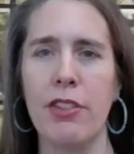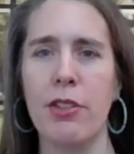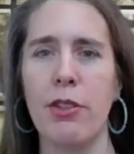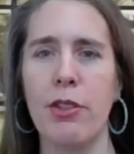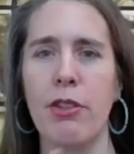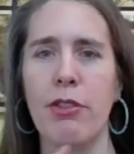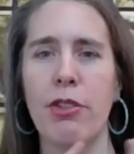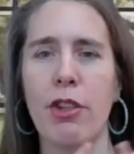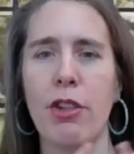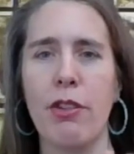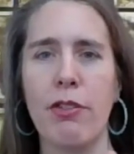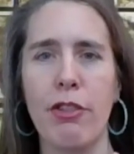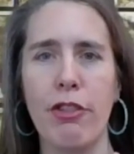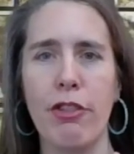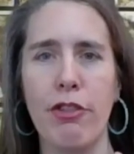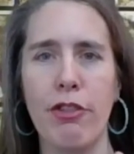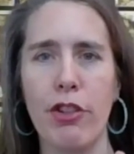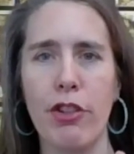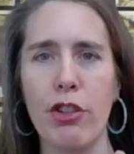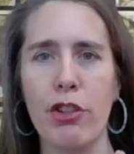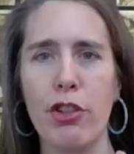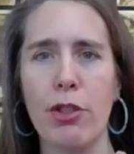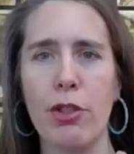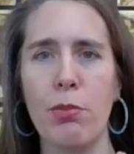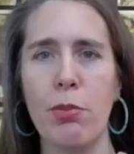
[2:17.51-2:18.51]
So if you have a
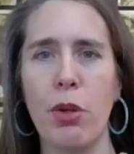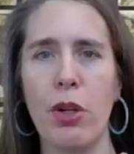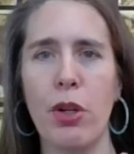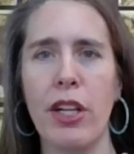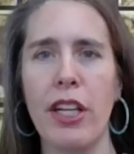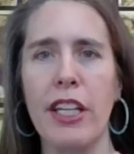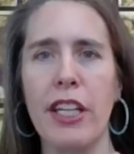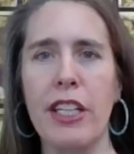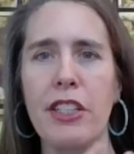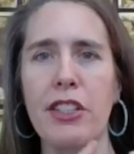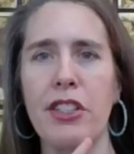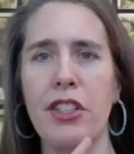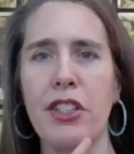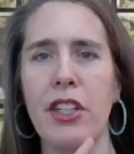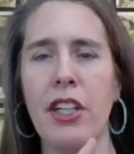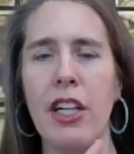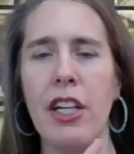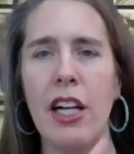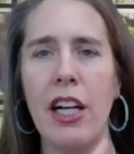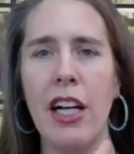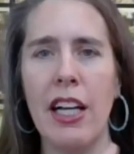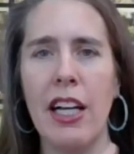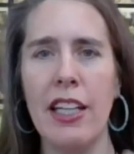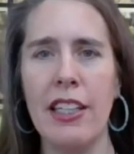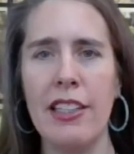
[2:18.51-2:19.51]
first mortgage,
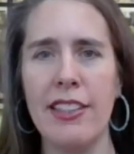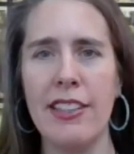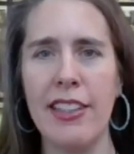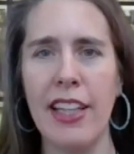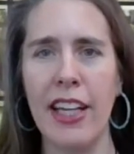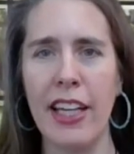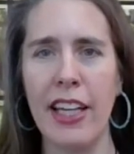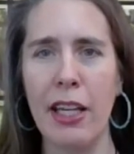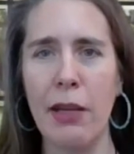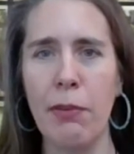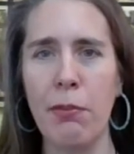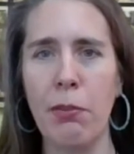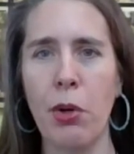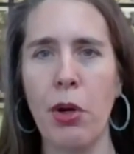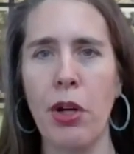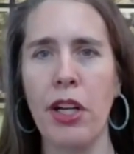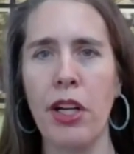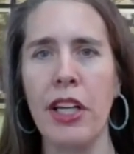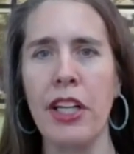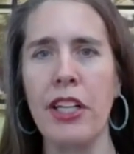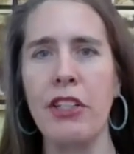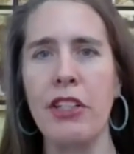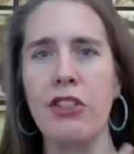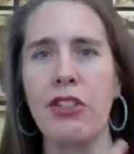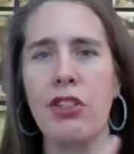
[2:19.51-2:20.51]
a second
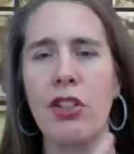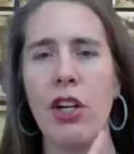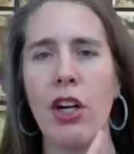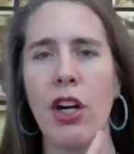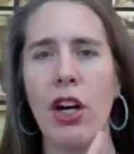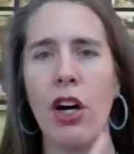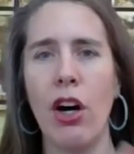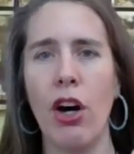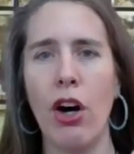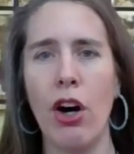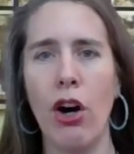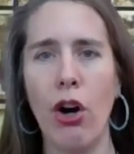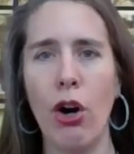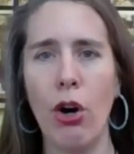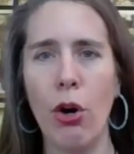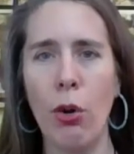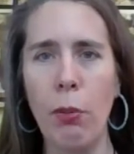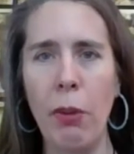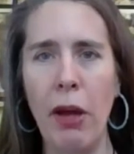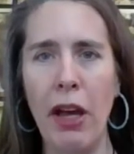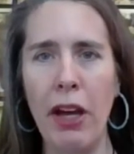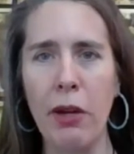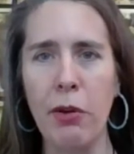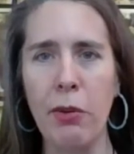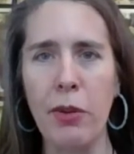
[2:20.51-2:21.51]
mortgage, a home
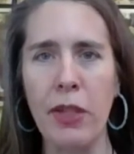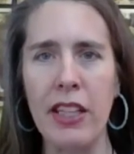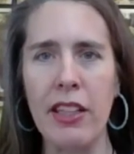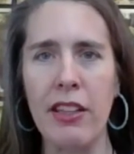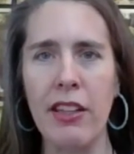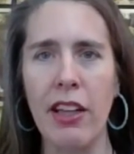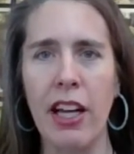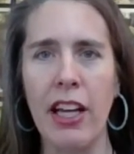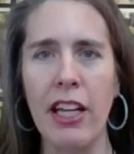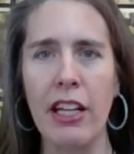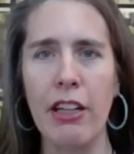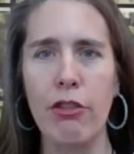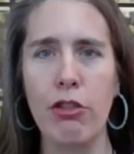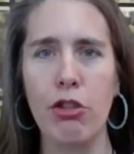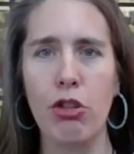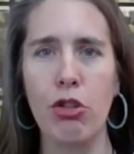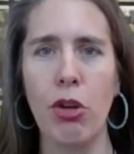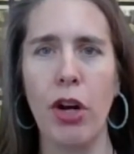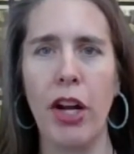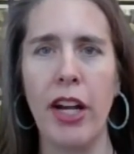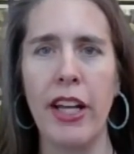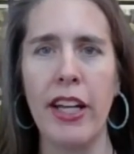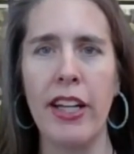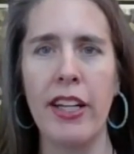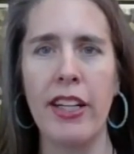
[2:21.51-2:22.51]
equity line of
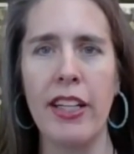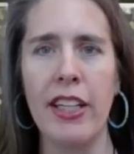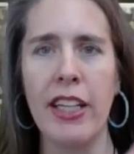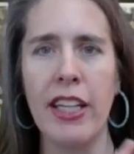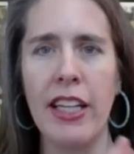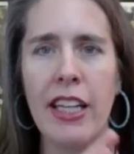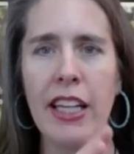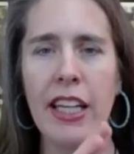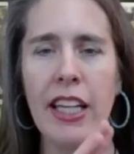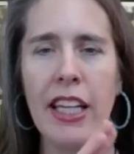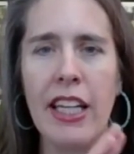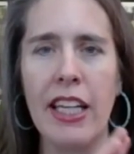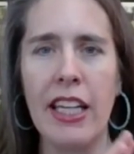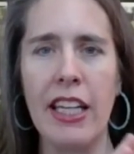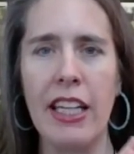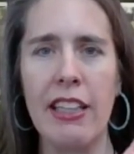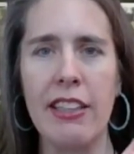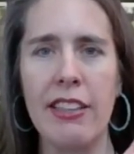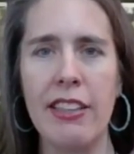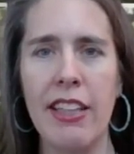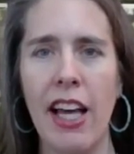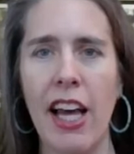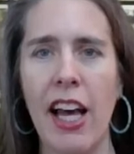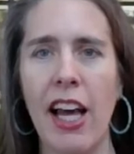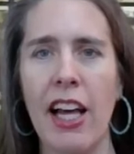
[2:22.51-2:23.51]
credit, any
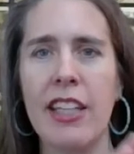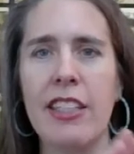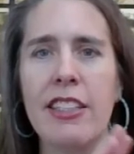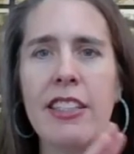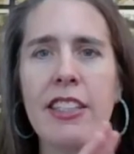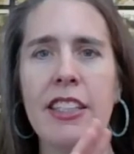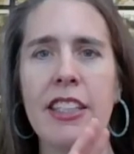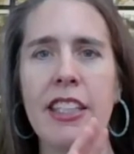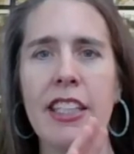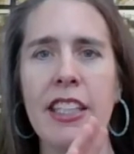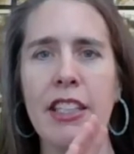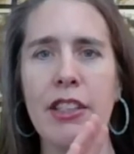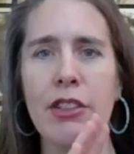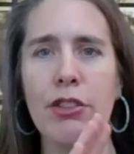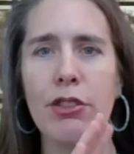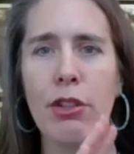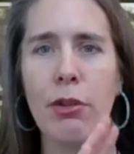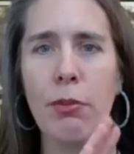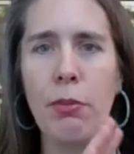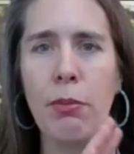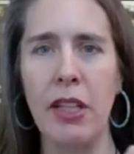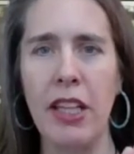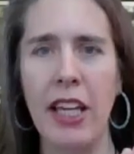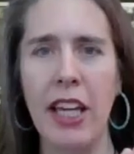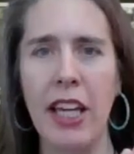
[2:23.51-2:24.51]
tax liens or
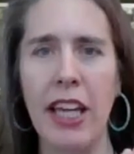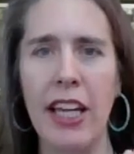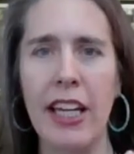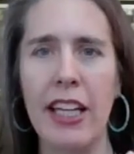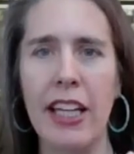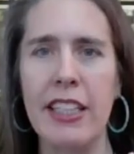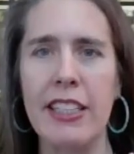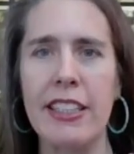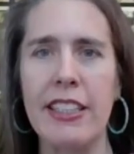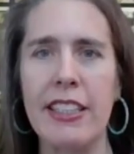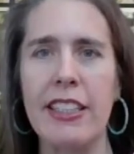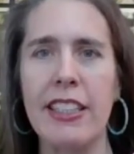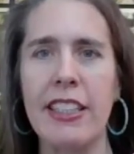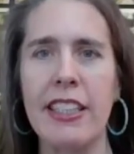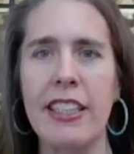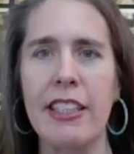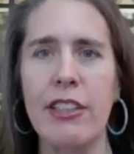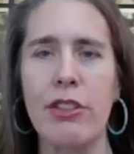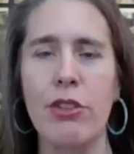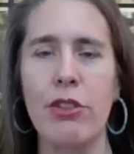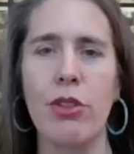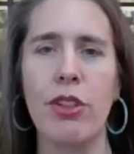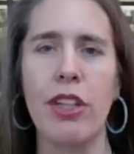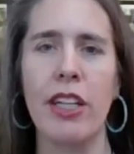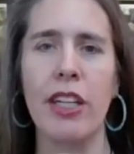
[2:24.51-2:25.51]
mechanics
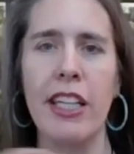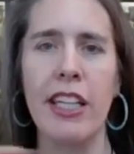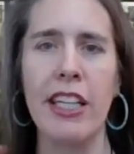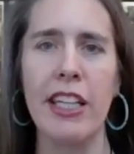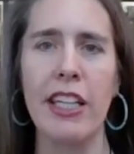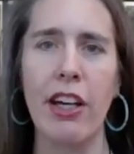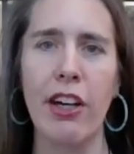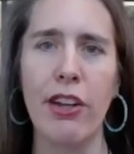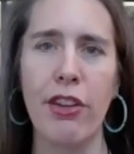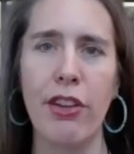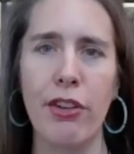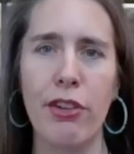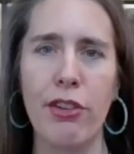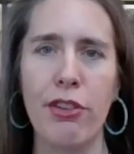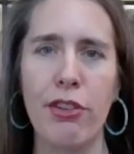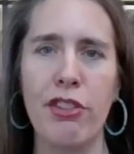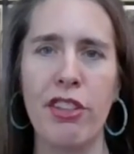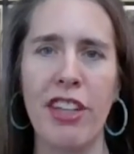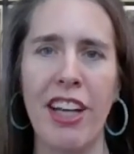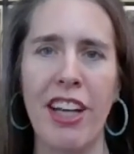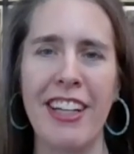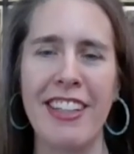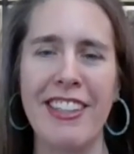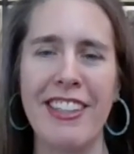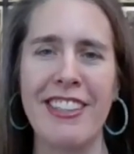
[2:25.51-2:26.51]
liens or any other
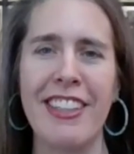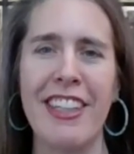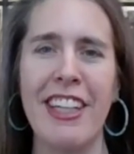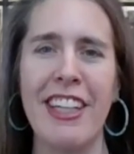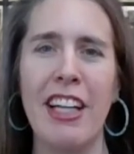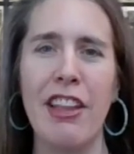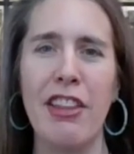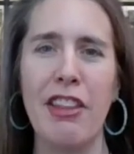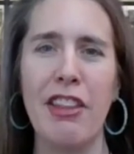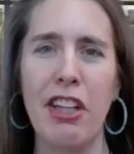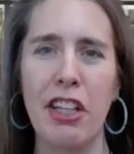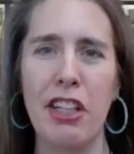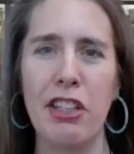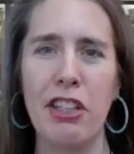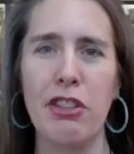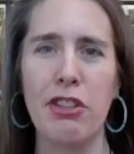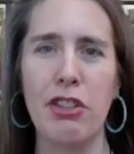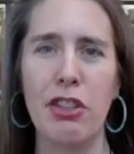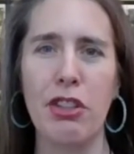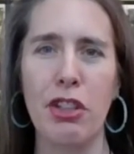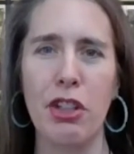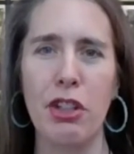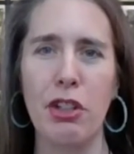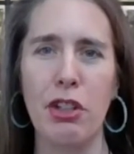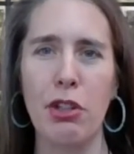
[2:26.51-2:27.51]
debt that is
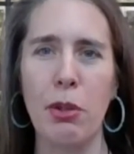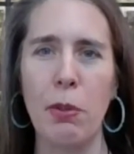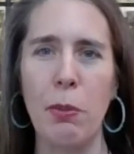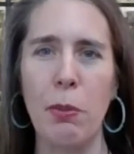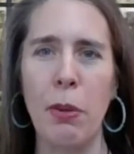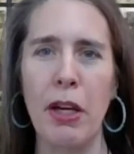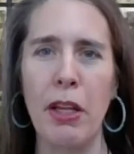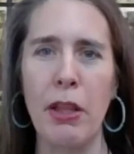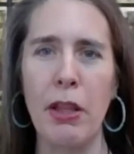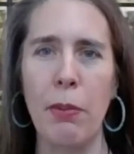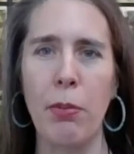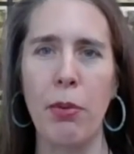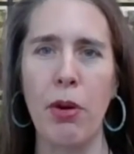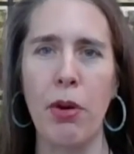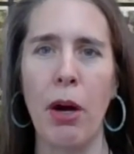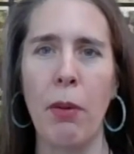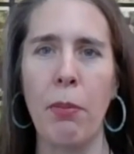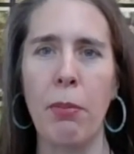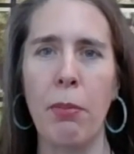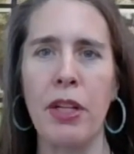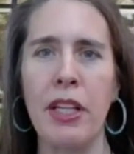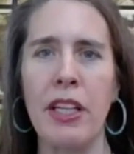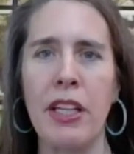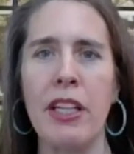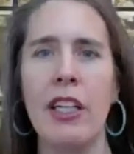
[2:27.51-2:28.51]
secured by the
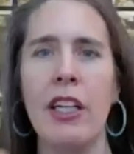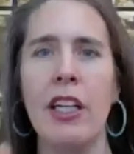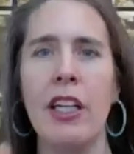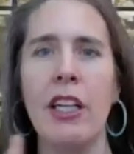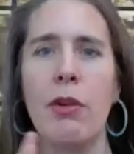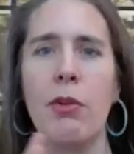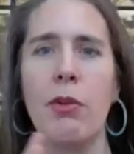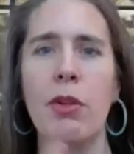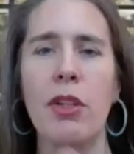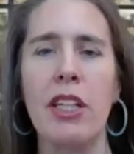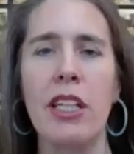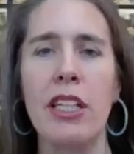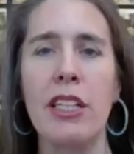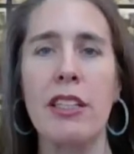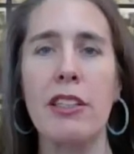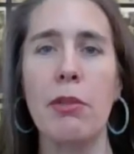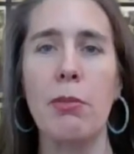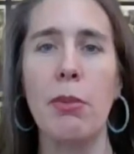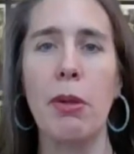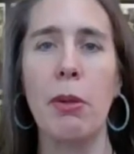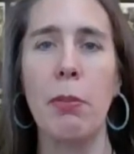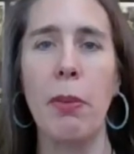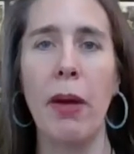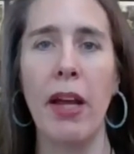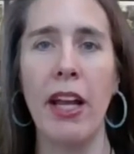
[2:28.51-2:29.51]
property will need to
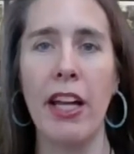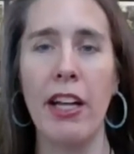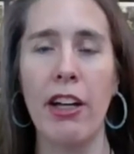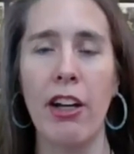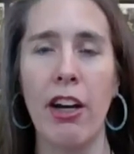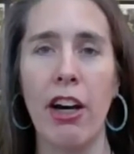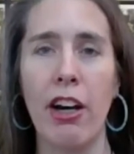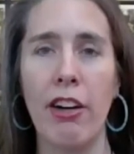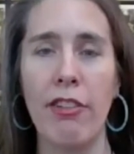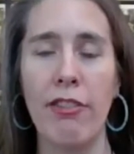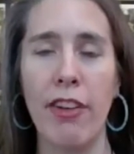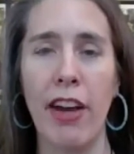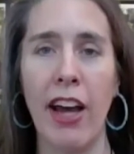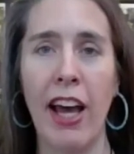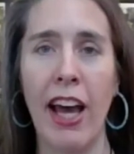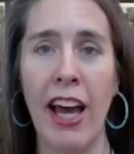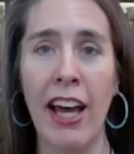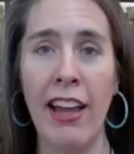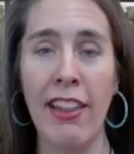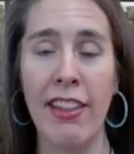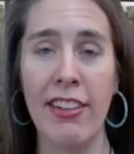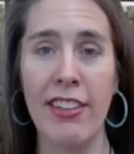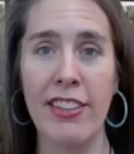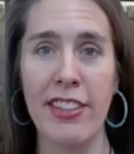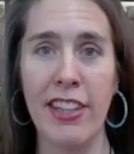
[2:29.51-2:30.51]
be paid off
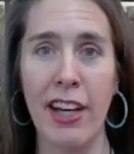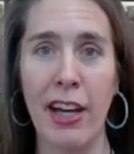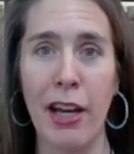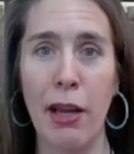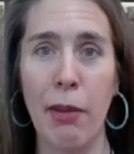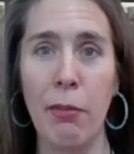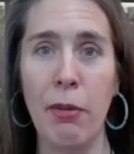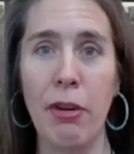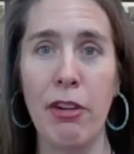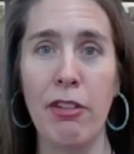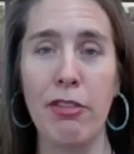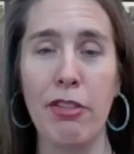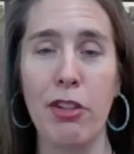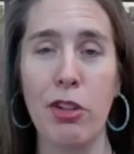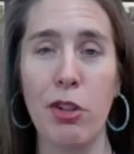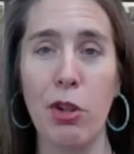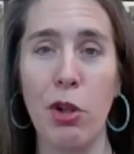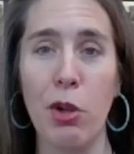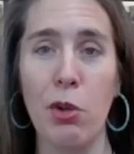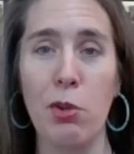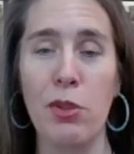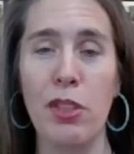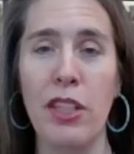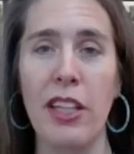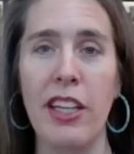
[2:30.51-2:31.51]
at the time of
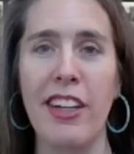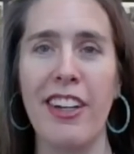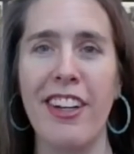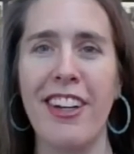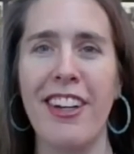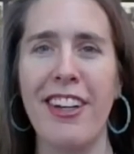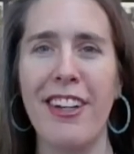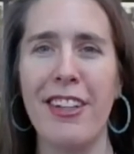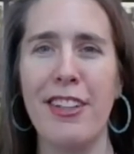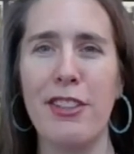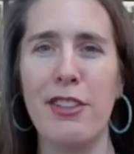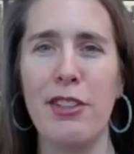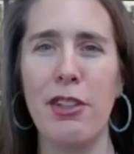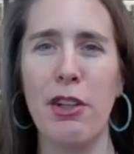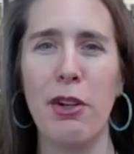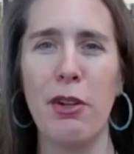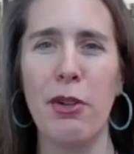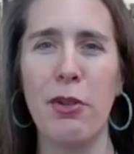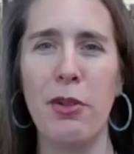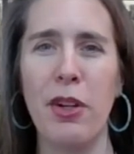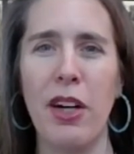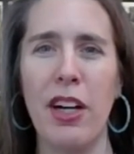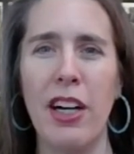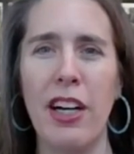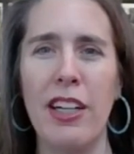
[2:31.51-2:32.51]
closing.
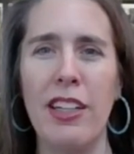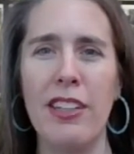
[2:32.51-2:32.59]
So